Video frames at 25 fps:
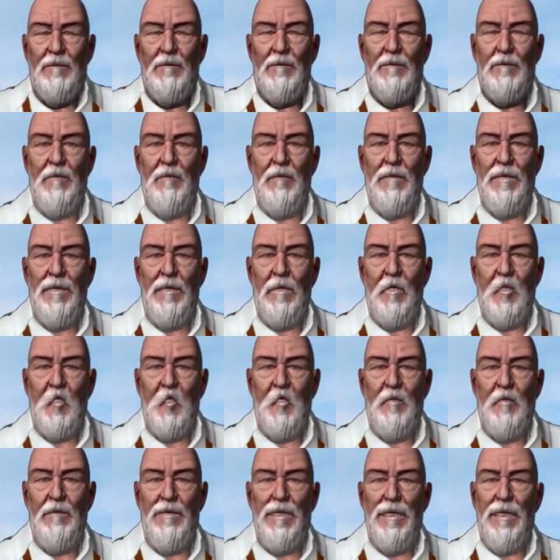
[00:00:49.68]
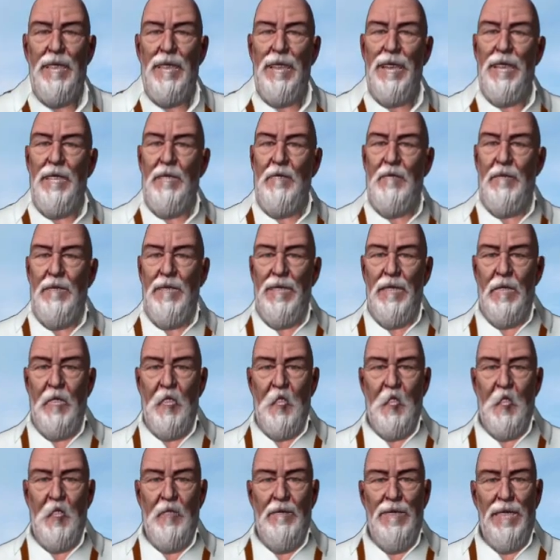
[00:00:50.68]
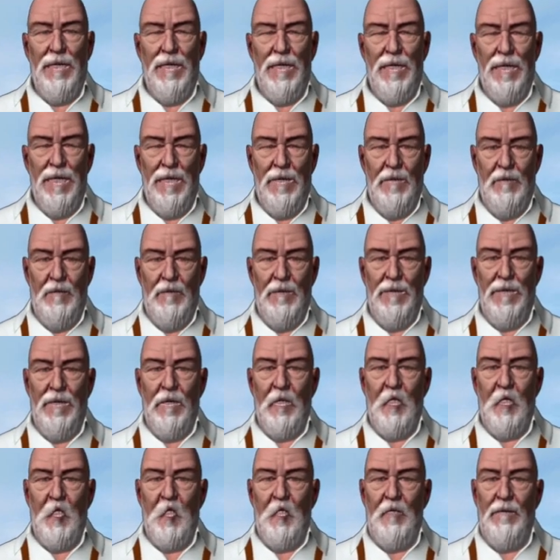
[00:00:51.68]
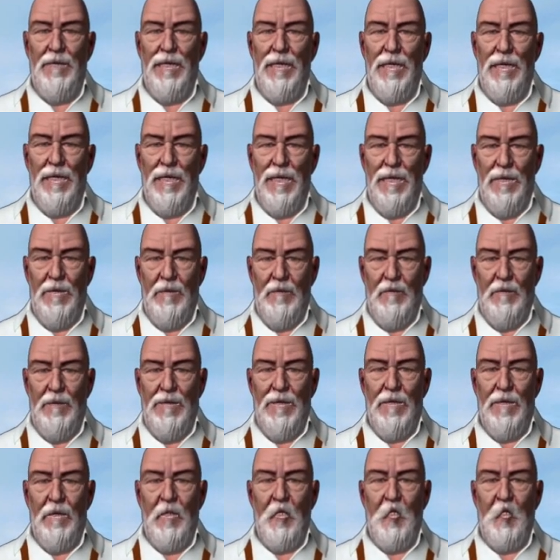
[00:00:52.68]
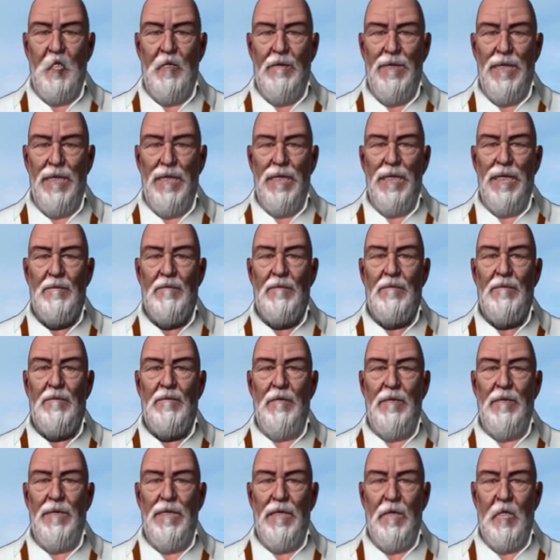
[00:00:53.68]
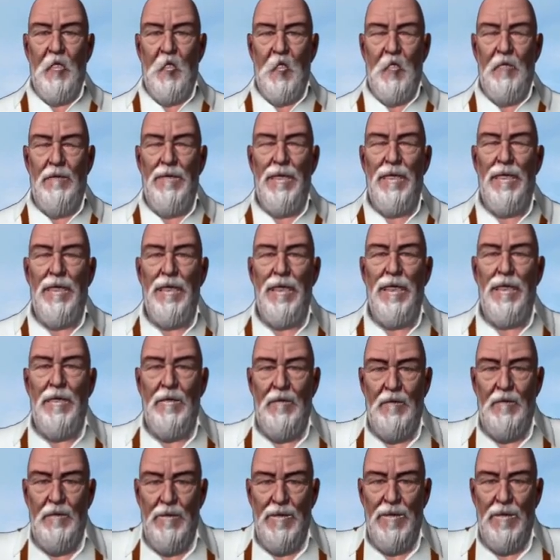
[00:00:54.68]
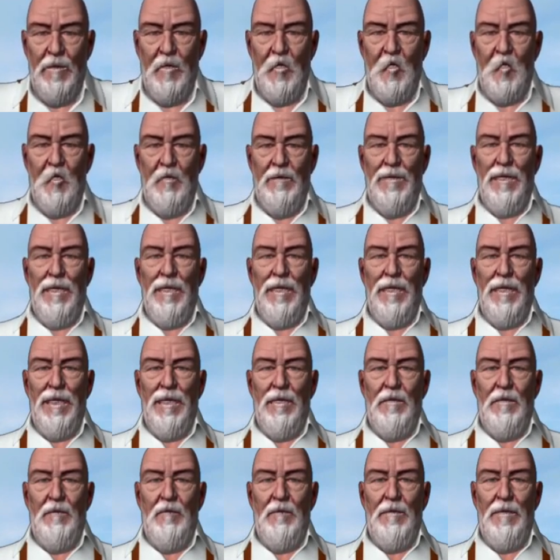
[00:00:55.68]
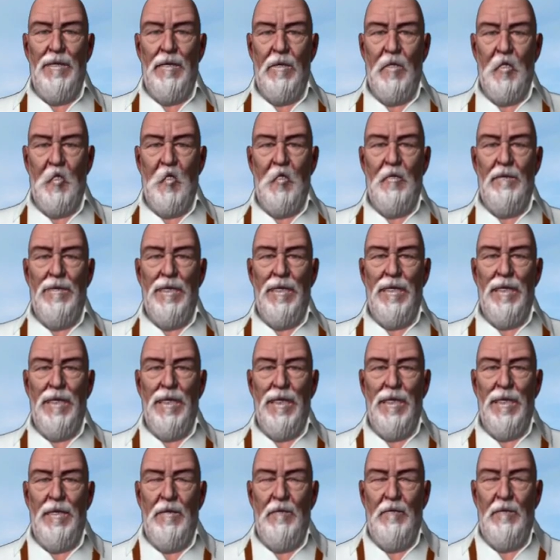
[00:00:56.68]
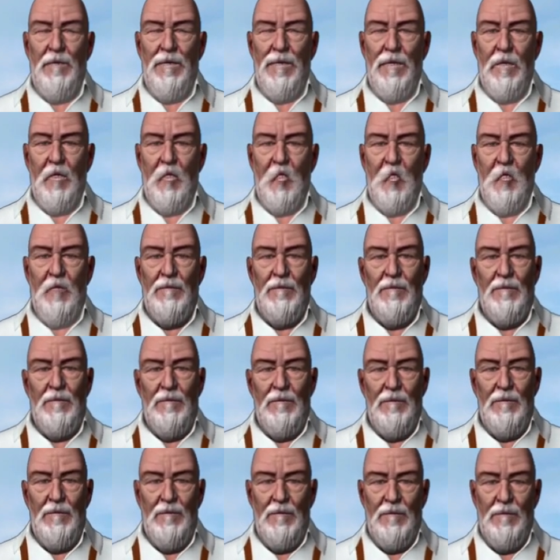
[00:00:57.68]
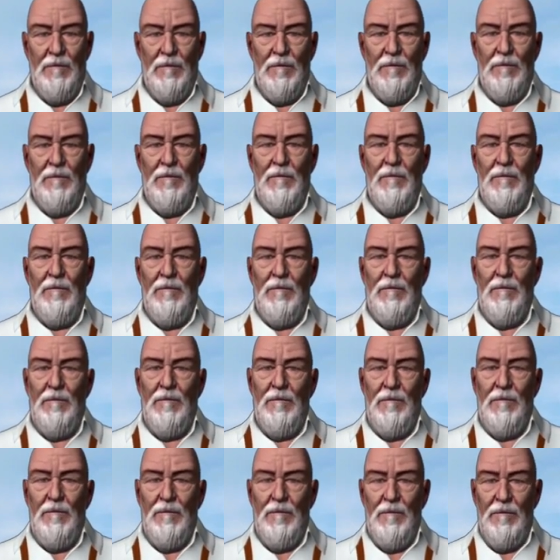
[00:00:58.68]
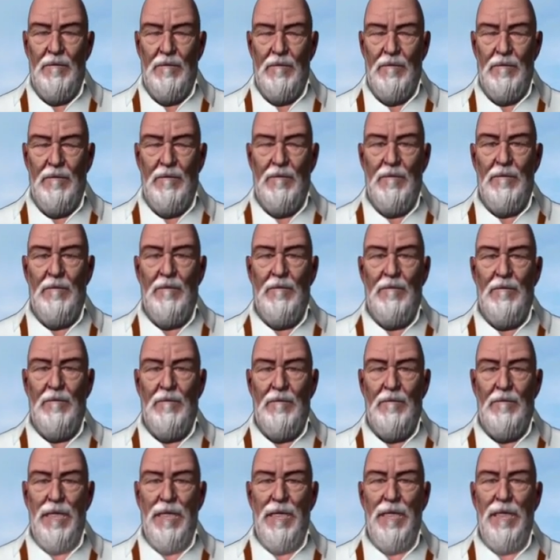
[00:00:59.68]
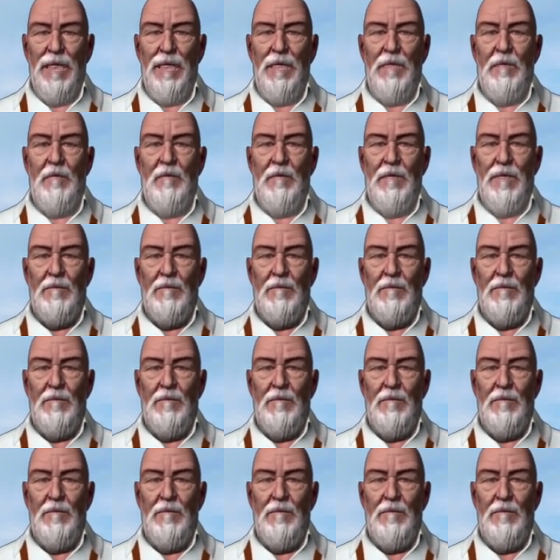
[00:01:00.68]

Mutual funds in India are established in the form of a trust under Indian Trust Act, 1882, in accordance with SEBI Mutual Funds Regulations, 1996. The fees and